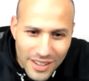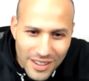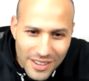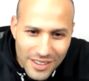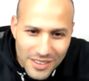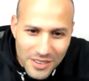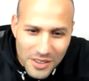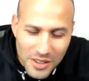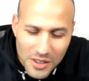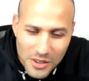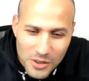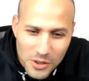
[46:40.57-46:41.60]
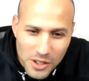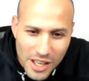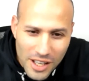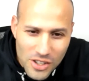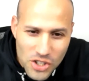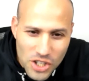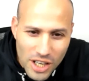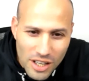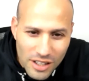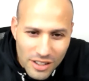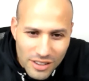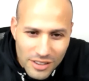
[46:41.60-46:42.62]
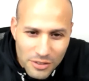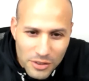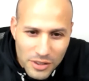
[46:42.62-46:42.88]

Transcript: and do you care to share if